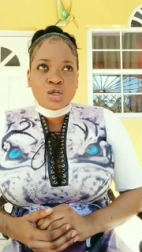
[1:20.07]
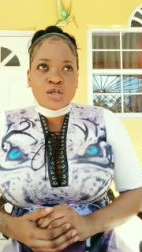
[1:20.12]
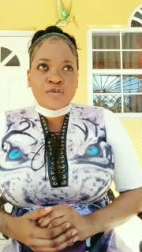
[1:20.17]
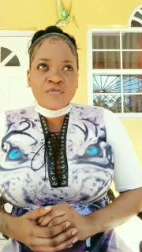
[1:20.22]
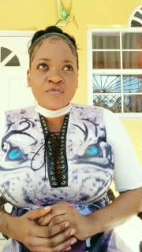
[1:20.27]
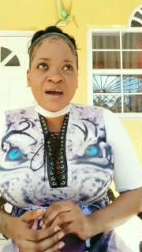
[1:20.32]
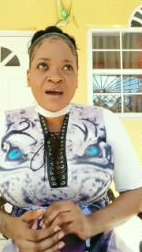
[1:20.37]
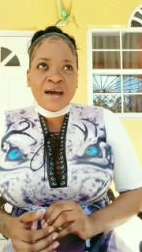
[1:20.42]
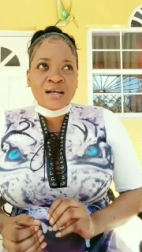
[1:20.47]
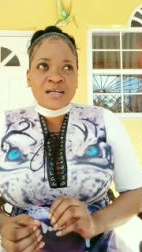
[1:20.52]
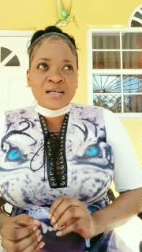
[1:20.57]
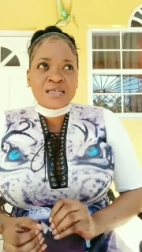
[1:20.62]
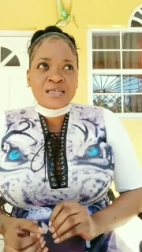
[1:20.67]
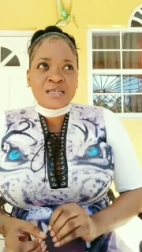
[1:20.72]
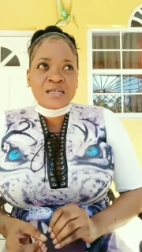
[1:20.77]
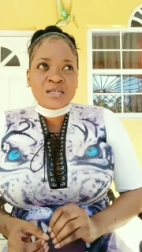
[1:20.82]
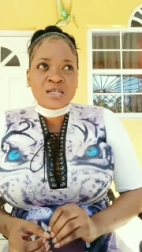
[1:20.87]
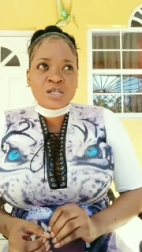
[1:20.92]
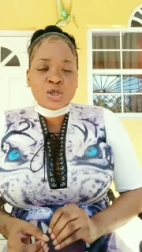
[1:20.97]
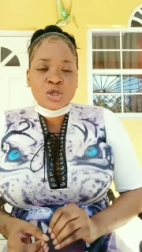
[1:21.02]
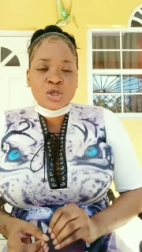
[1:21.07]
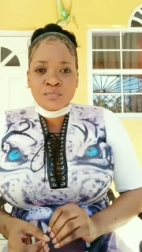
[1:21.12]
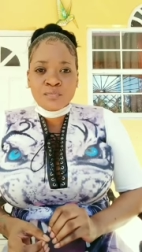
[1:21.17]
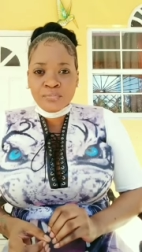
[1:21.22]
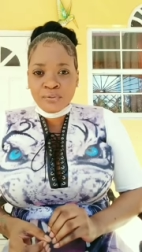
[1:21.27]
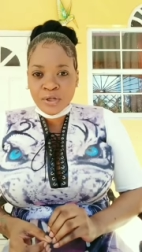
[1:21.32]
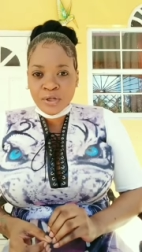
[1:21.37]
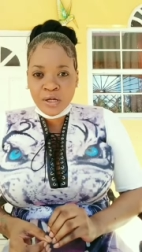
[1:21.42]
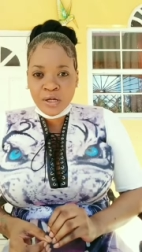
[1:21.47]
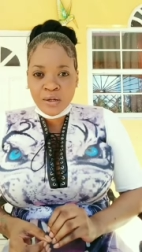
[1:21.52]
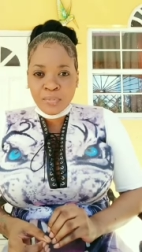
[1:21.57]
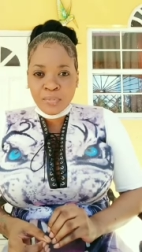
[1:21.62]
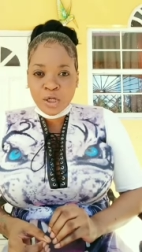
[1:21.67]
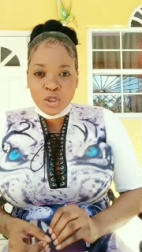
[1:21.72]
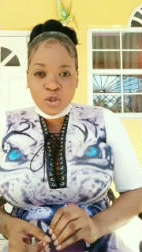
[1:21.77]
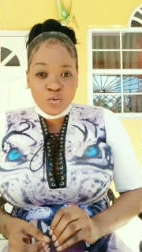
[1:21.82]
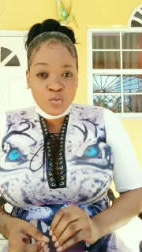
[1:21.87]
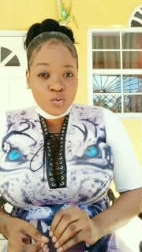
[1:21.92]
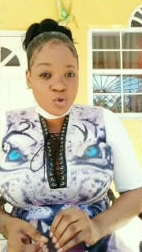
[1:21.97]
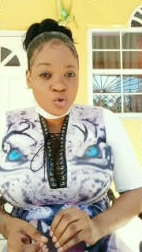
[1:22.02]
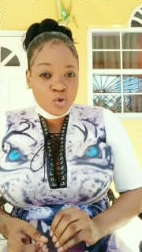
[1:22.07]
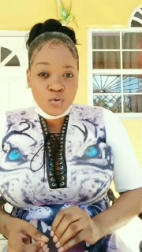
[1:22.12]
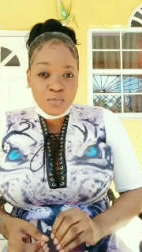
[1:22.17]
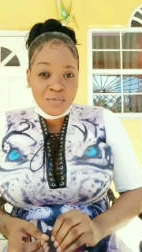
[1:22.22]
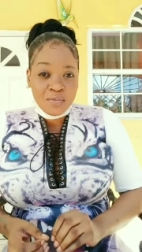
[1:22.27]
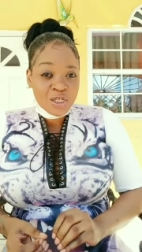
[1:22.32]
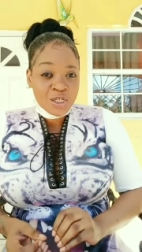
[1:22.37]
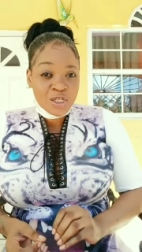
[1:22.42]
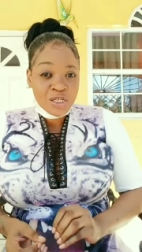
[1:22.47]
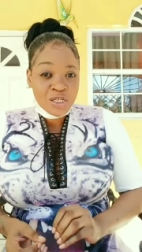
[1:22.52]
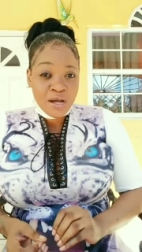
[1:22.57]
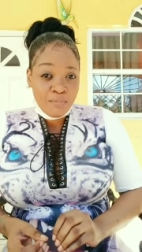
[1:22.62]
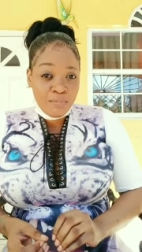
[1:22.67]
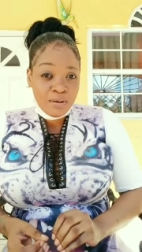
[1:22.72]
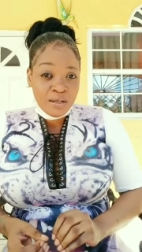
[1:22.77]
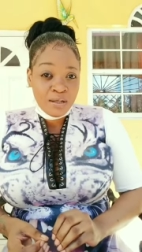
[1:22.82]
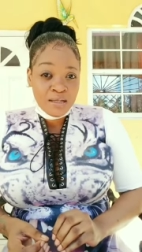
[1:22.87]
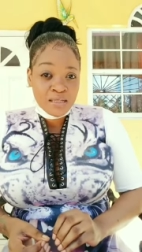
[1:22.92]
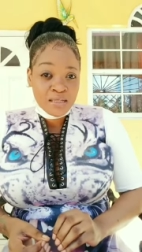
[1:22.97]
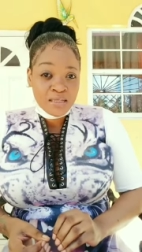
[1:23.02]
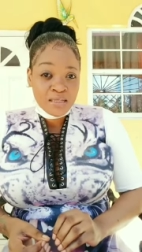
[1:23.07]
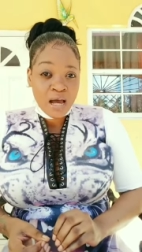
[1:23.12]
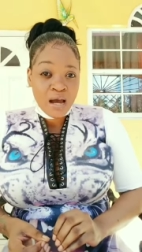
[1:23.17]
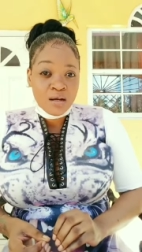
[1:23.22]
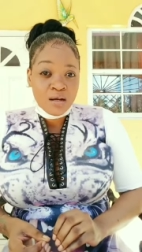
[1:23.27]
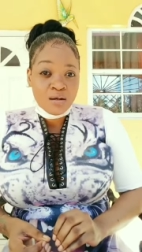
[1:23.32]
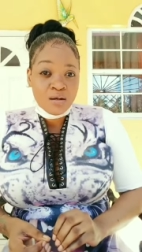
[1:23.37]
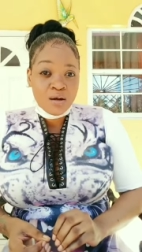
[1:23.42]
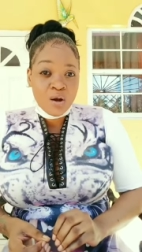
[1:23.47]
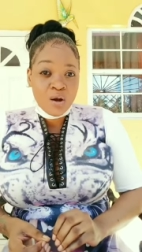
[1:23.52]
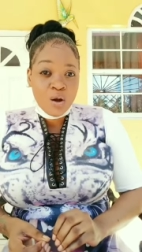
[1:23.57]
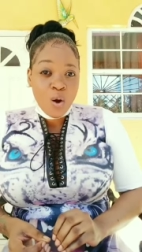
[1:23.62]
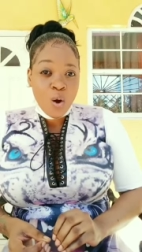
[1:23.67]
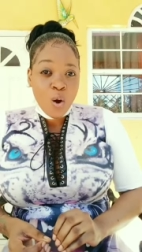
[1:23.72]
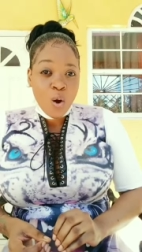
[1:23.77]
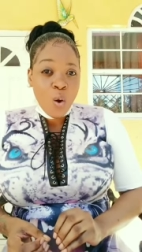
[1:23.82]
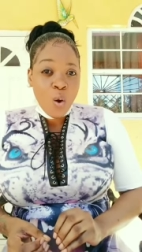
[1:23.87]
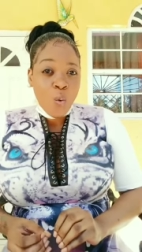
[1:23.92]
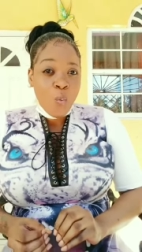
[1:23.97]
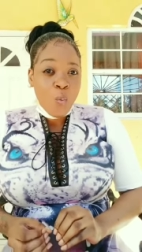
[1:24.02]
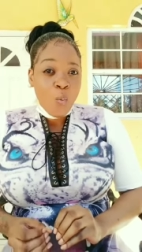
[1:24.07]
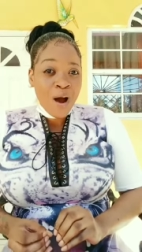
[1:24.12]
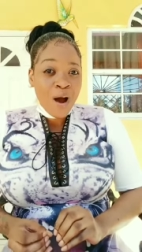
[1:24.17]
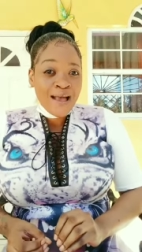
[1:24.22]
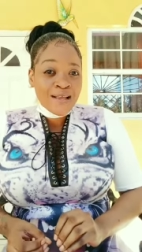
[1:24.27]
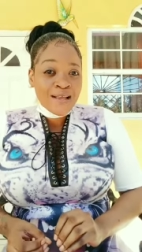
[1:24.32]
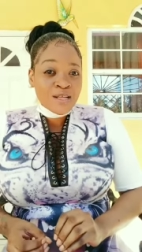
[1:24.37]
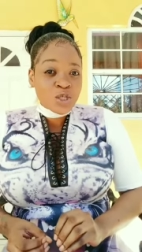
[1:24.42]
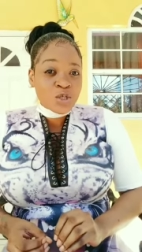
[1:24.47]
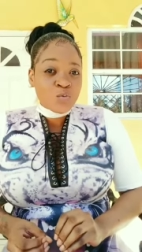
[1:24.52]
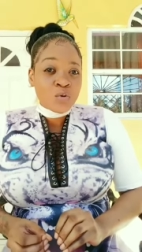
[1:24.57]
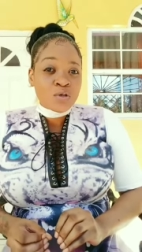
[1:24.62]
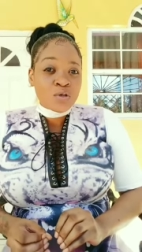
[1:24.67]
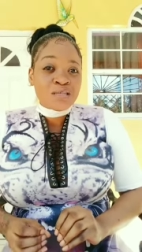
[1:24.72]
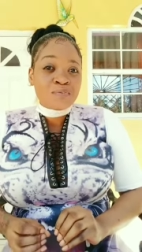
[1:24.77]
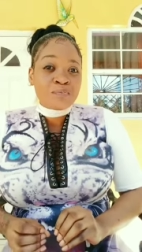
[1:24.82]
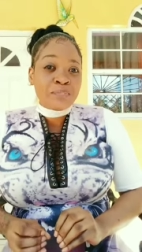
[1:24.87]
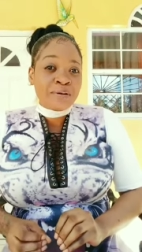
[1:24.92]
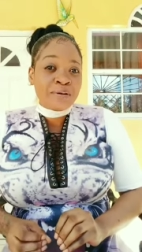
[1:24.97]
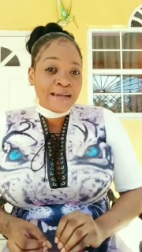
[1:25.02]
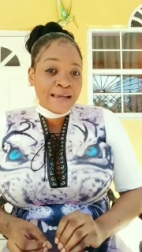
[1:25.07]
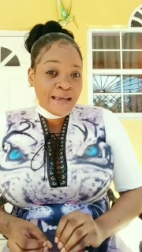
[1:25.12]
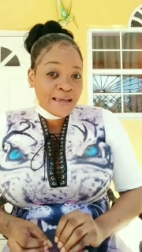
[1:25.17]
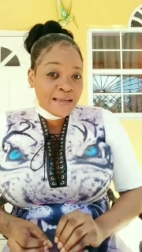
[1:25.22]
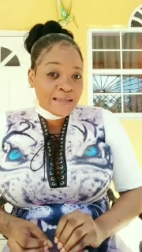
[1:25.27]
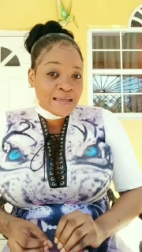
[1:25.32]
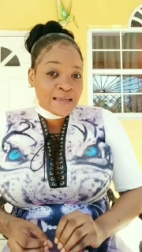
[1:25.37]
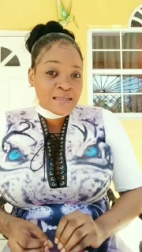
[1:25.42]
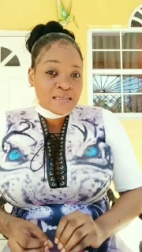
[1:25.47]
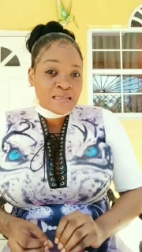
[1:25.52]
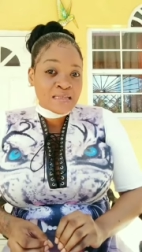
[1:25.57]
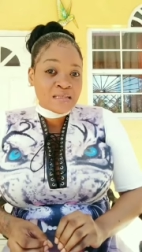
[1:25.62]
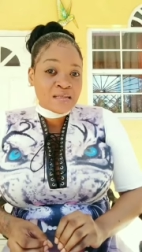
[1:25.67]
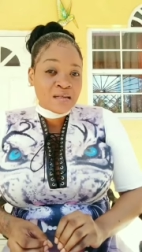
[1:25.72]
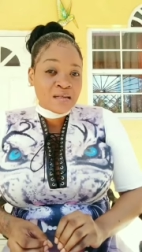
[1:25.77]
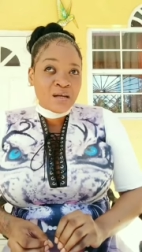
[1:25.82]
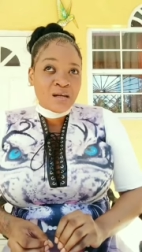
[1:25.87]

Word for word: she find a Cindy Trimm prayer up on YouTube and she played. And while she was playing it,